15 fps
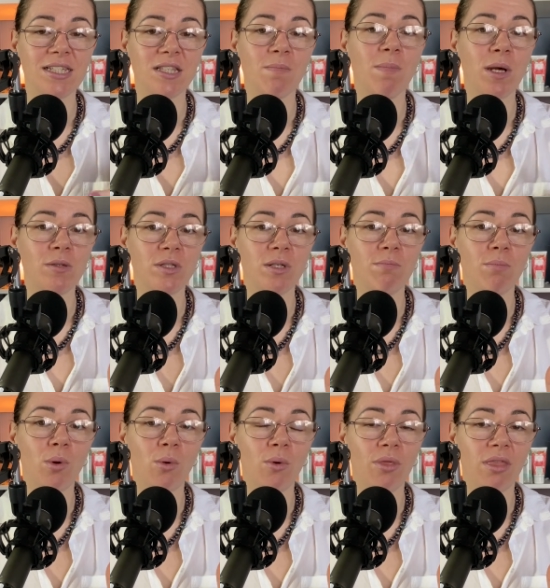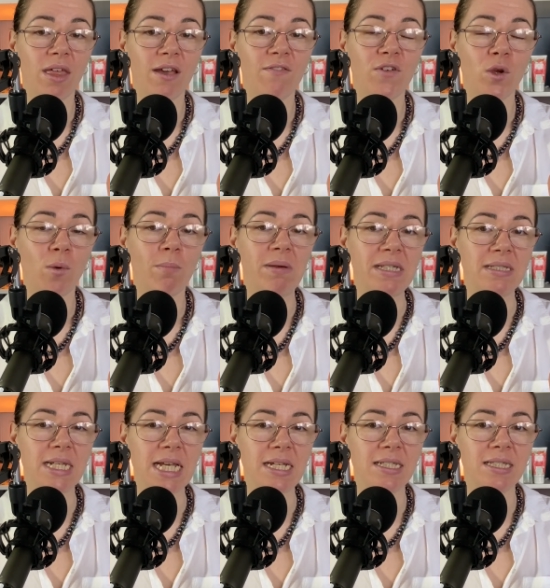the most important thing for your
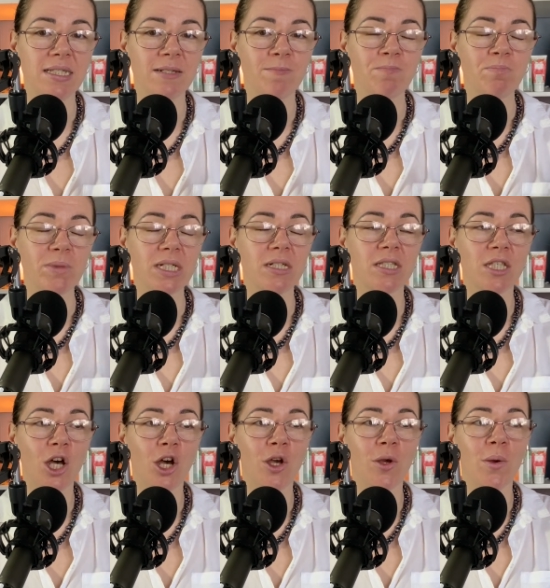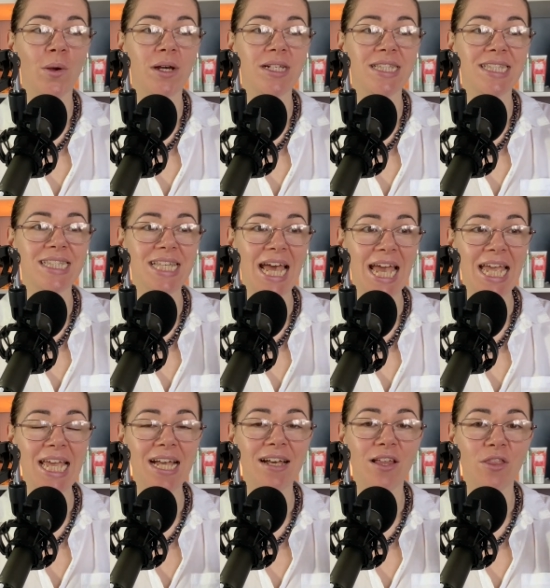business. So
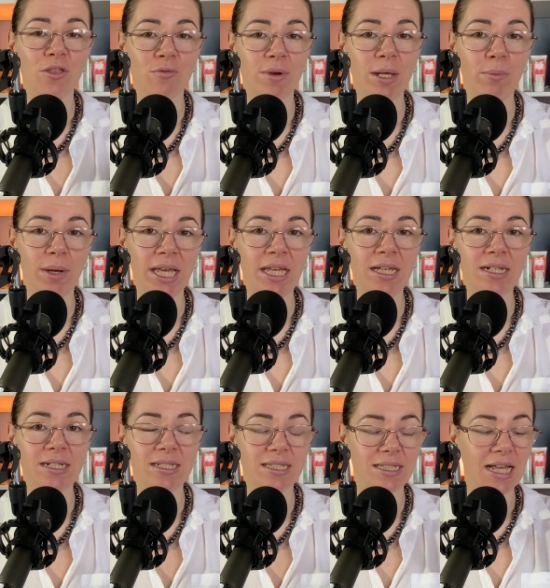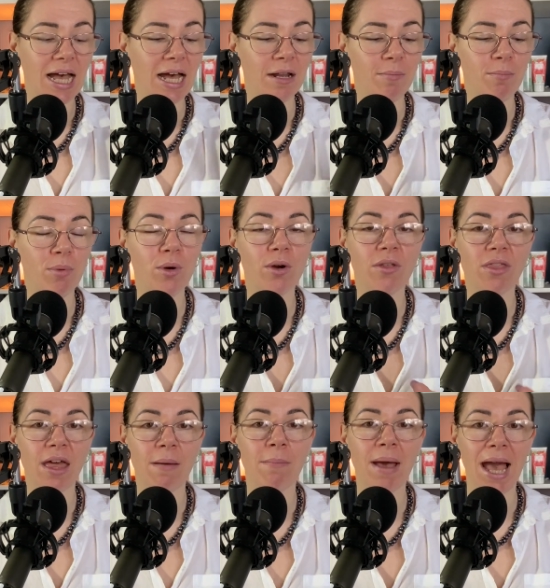take 3 weeks and book
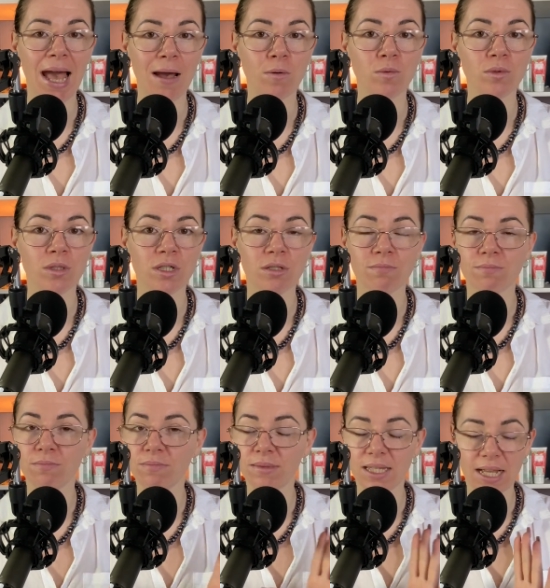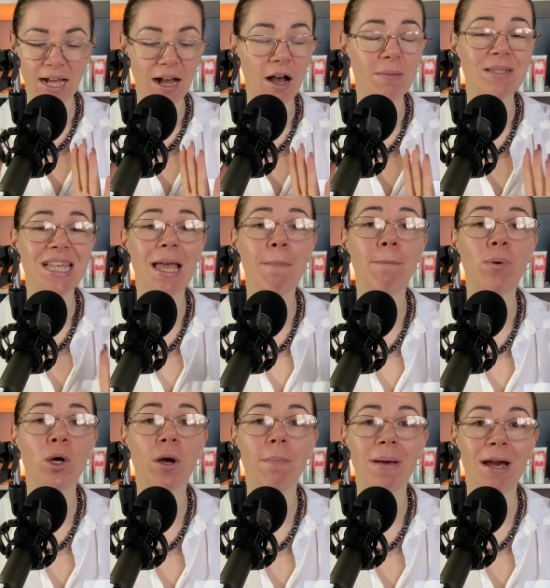them out. I'm saying
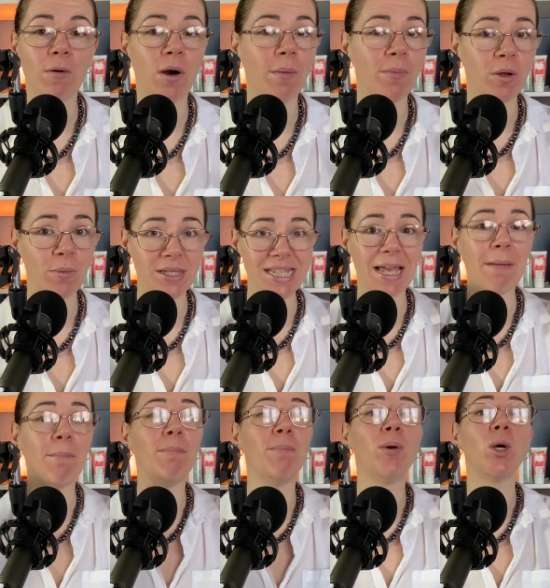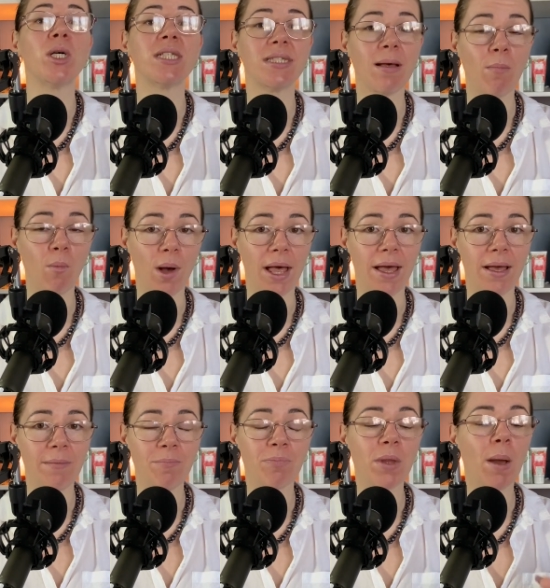book them out. I'm not saying book somewhere,
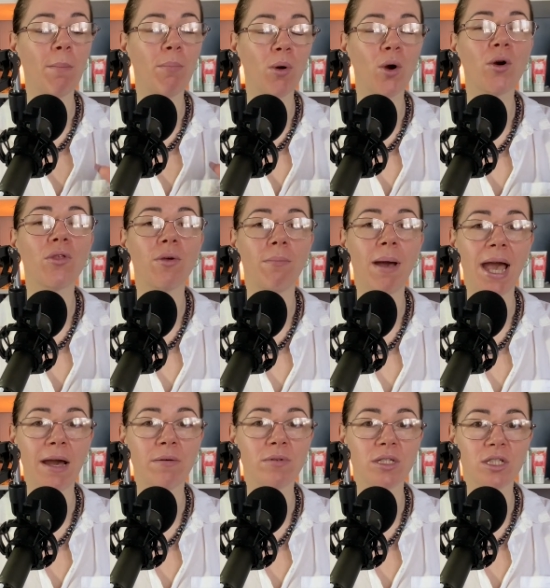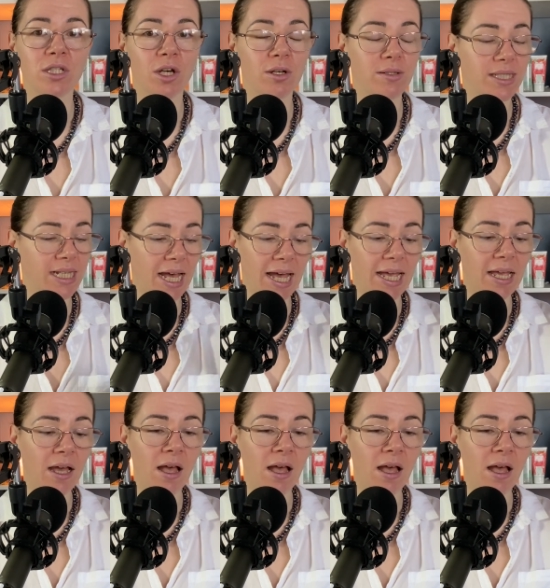book them out. So say